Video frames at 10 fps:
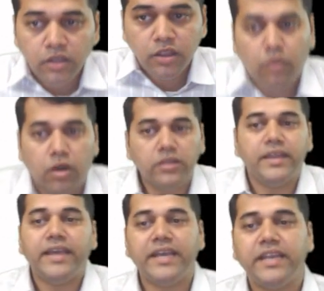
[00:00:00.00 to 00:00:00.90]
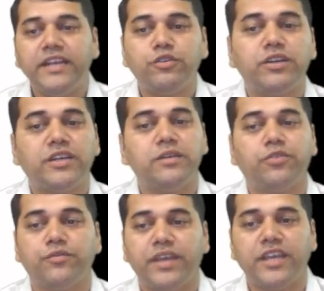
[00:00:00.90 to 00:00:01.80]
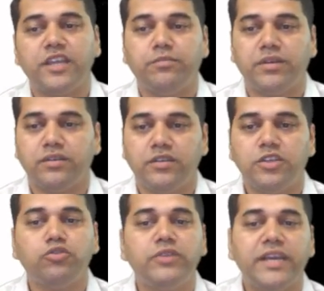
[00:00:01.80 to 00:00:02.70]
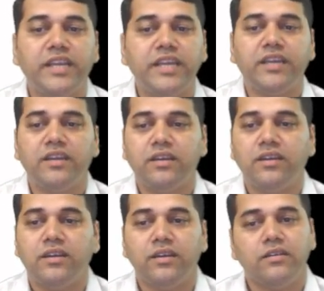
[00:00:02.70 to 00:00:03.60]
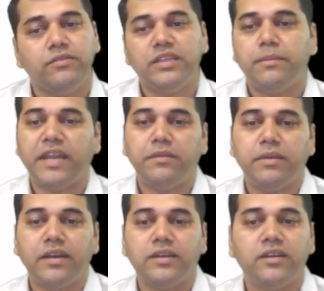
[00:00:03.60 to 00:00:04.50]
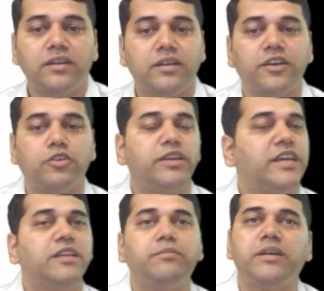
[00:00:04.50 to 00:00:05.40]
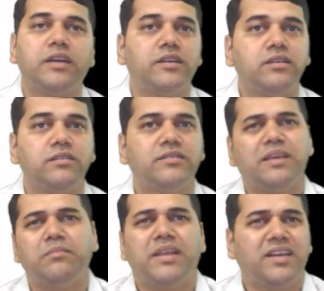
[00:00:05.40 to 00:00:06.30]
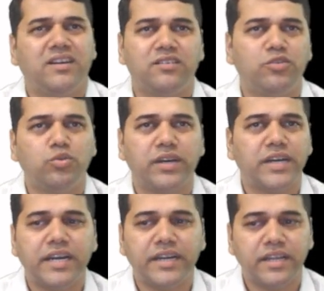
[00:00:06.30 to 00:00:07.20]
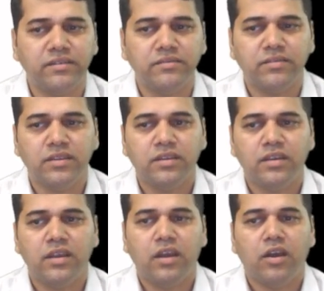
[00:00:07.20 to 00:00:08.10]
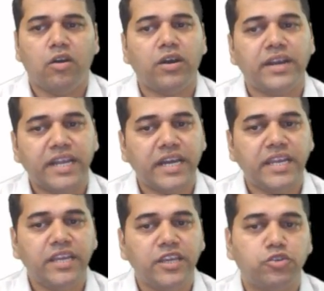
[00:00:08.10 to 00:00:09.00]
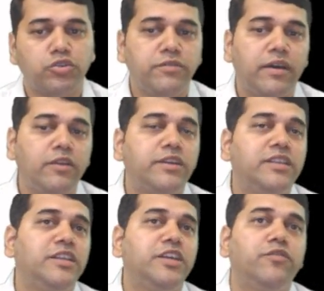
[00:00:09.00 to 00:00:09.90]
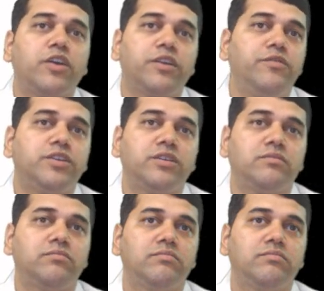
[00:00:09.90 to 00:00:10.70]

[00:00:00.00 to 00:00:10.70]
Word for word: not all the agreeing to the terms of the engagement you should agree with the management letter related to the engagement letter same like 210 on recurring, he should evaluate the need for revision.